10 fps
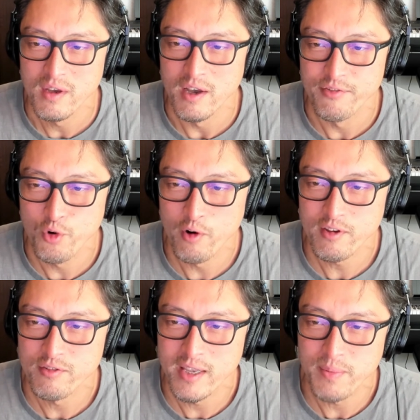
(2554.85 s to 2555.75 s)
Of course, I'll
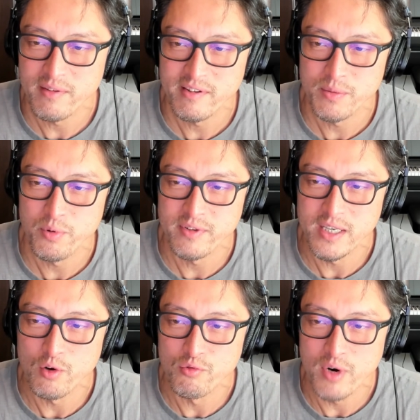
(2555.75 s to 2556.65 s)
take my 60%
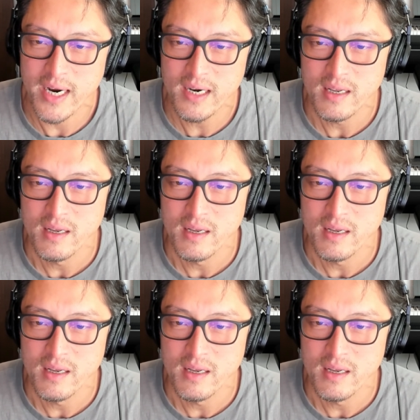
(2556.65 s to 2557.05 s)
yield, right?